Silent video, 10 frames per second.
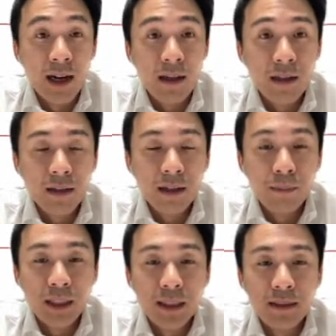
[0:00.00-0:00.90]
car
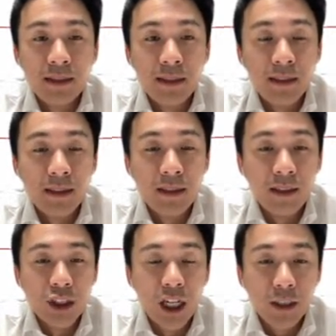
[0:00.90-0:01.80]
companies in, in,
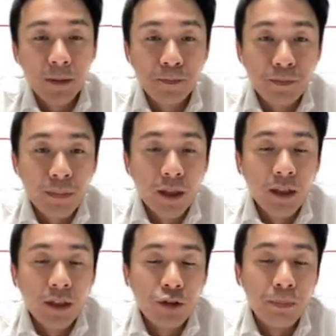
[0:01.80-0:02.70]
in China.
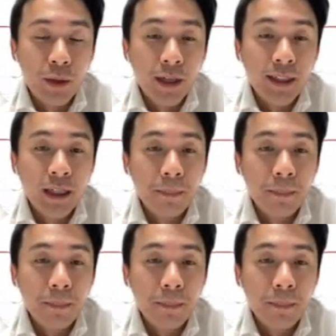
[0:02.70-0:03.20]
So BYD